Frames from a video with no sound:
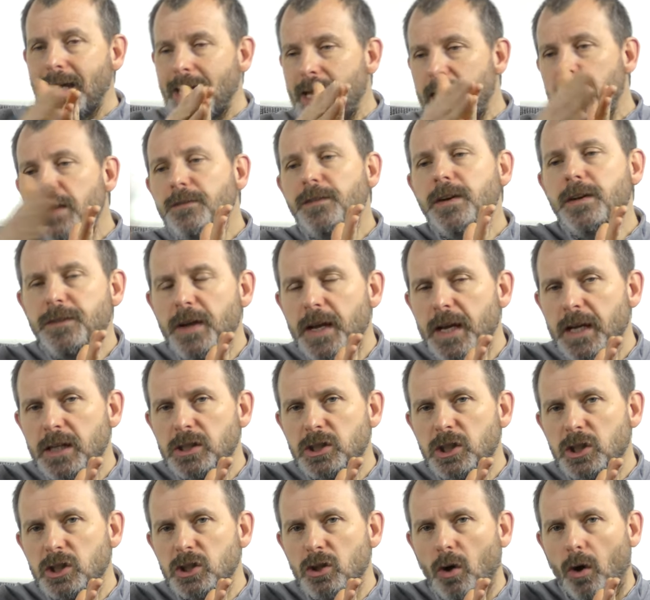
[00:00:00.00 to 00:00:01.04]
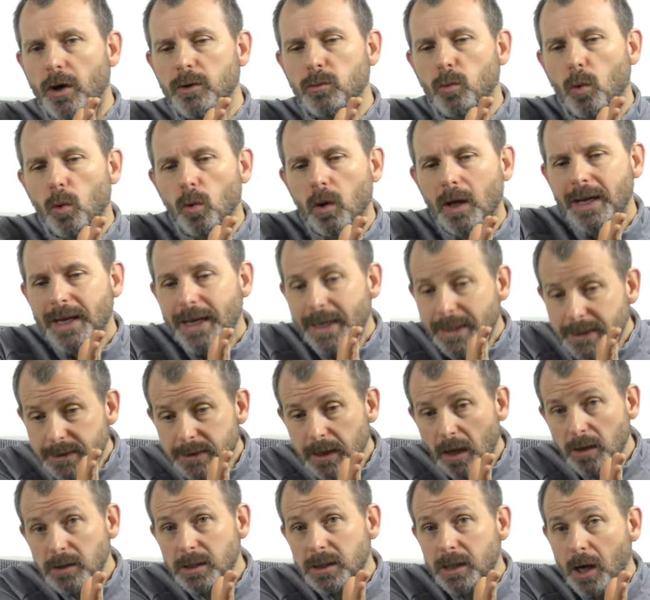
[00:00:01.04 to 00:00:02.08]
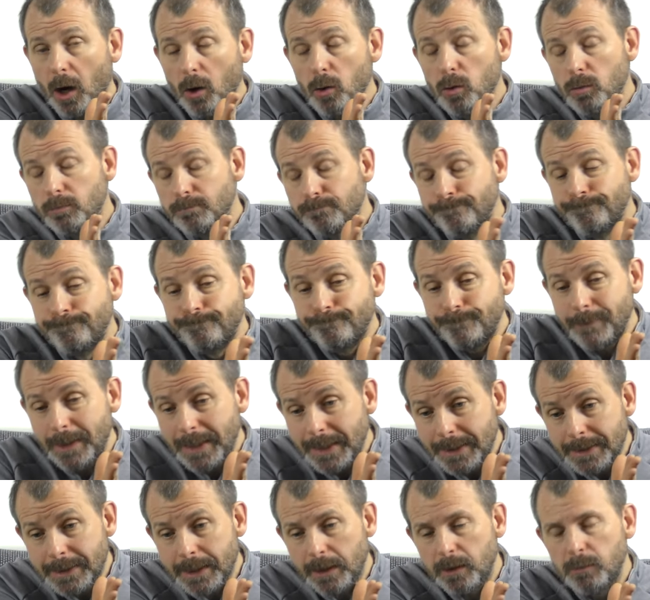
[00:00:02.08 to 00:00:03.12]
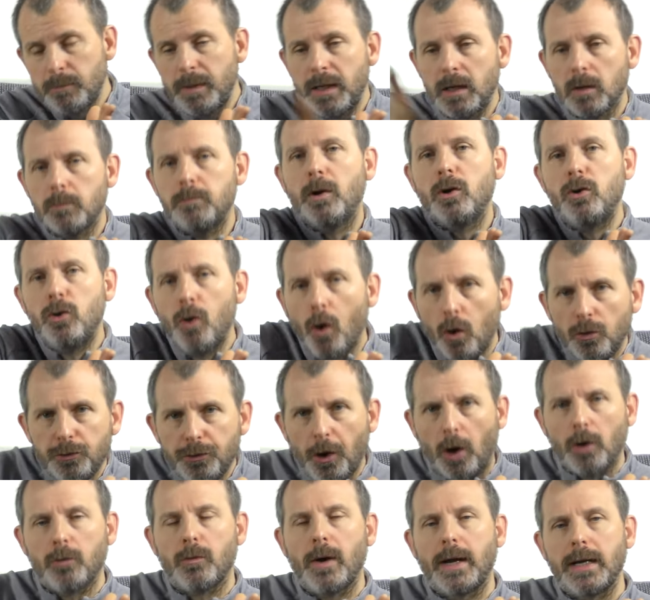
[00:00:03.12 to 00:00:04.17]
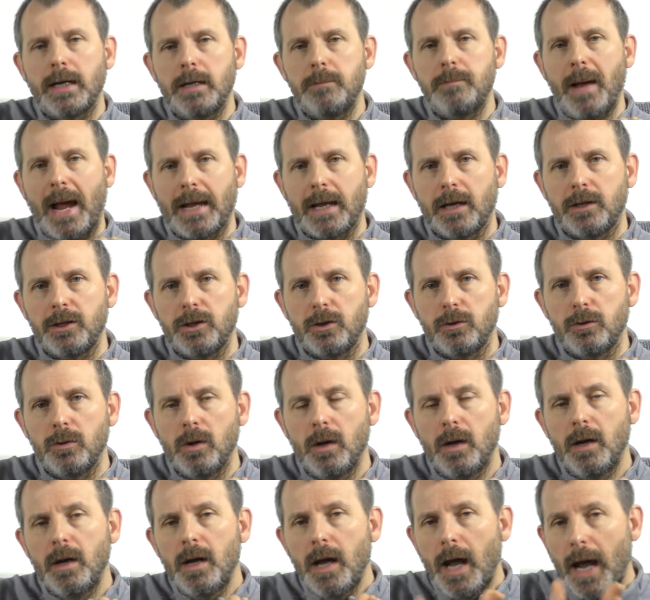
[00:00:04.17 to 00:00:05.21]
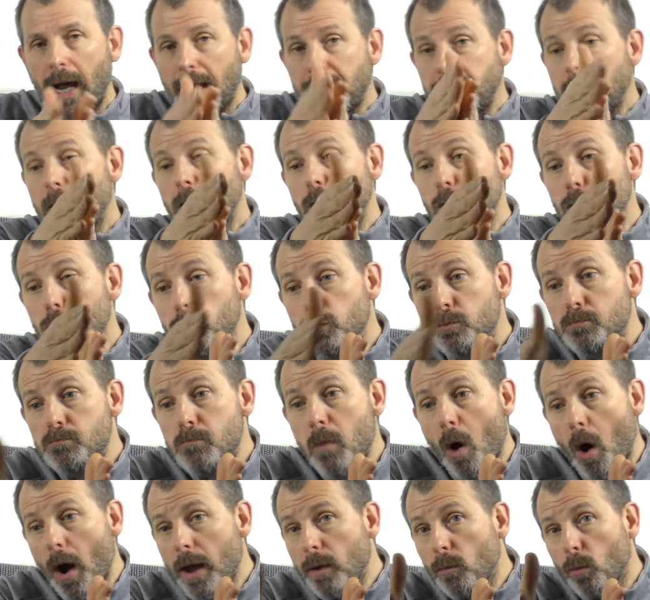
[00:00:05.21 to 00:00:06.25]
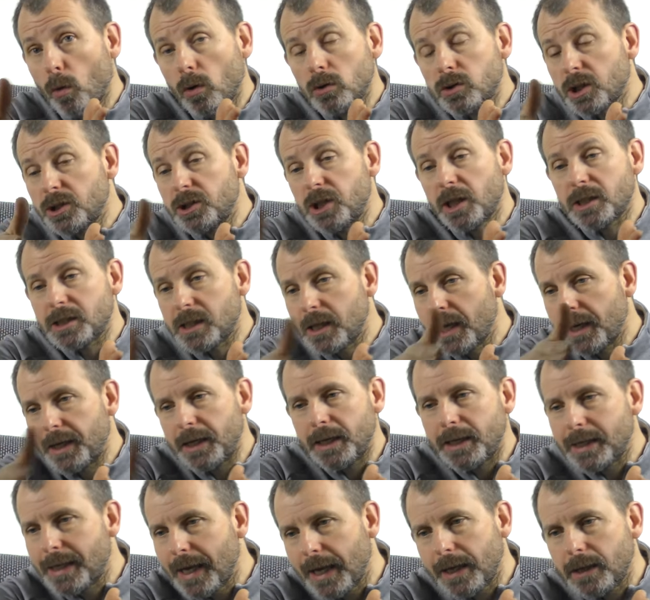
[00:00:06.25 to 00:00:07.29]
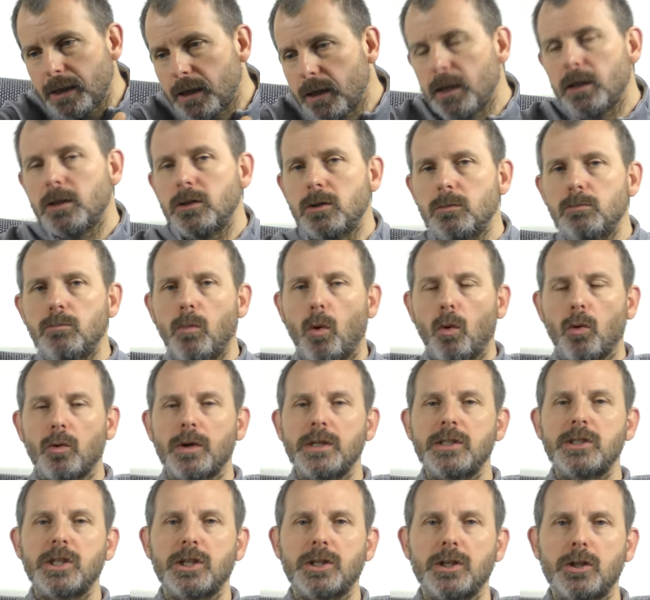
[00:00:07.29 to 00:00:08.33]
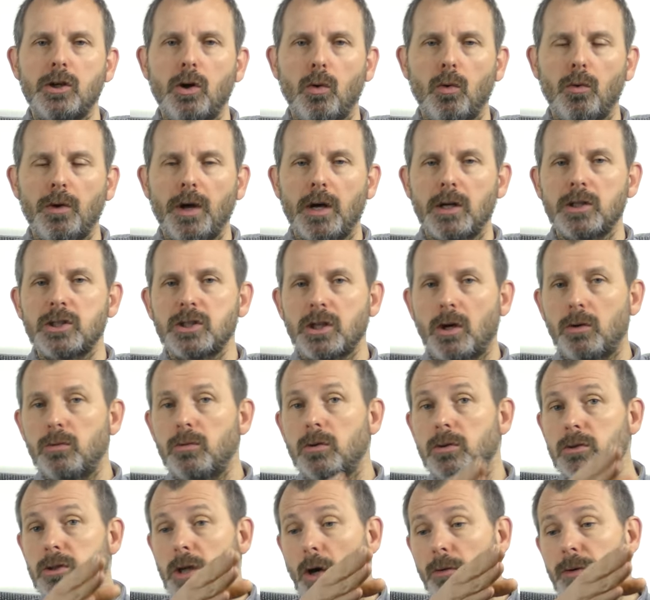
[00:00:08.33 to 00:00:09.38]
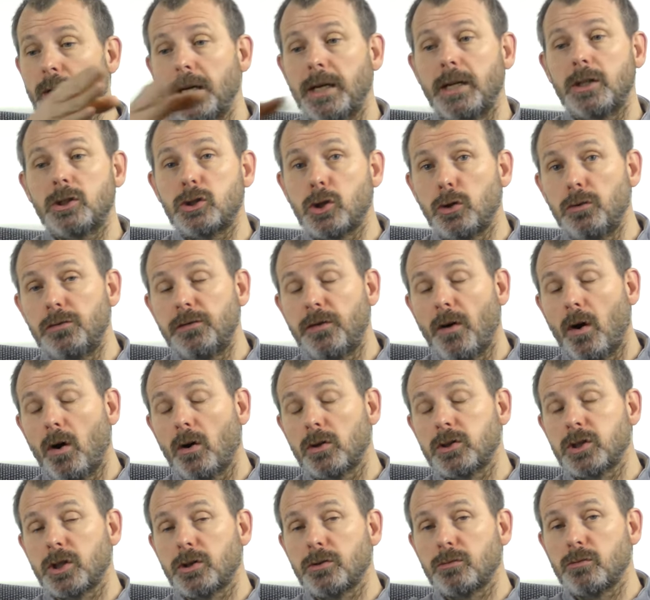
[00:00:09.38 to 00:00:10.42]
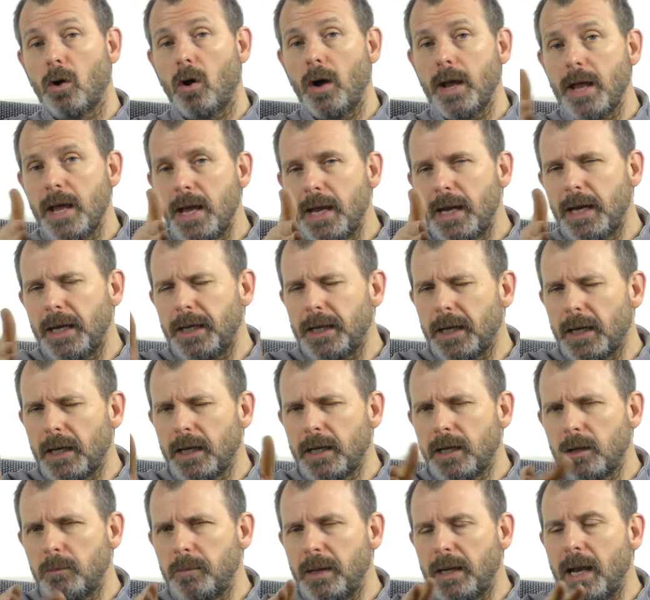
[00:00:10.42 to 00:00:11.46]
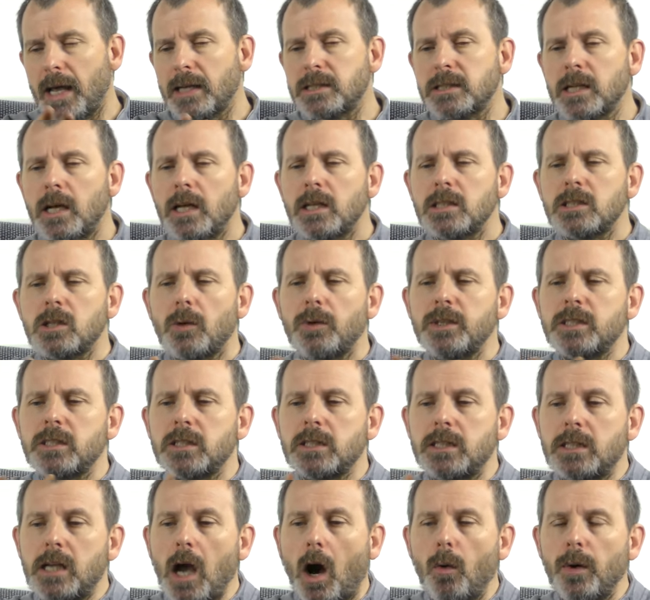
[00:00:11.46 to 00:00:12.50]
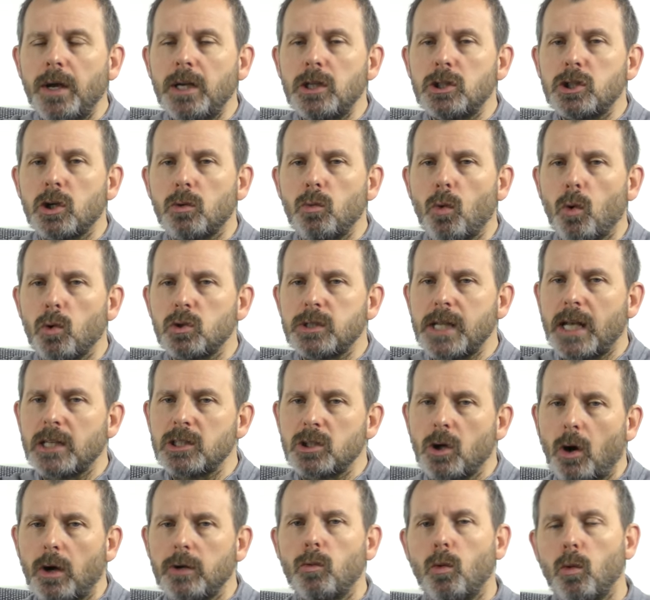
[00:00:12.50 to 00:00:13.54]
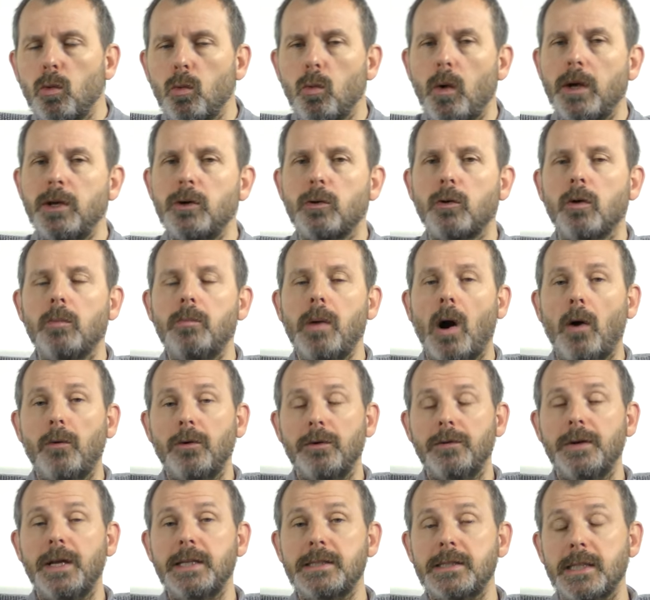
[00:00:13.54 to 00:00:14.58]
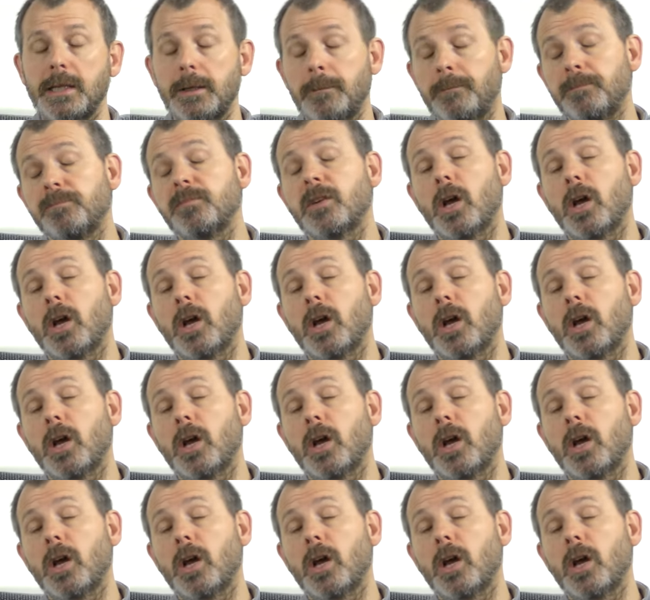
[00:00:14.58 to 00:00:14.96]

even if it hits the sidewall, it does go into the middle, but not directly back at you. And you might want to just let it get more into the corner. So don't hit it too far to the right, hit it a little bit less, so it's going towards that sidewall when your opponent hits it.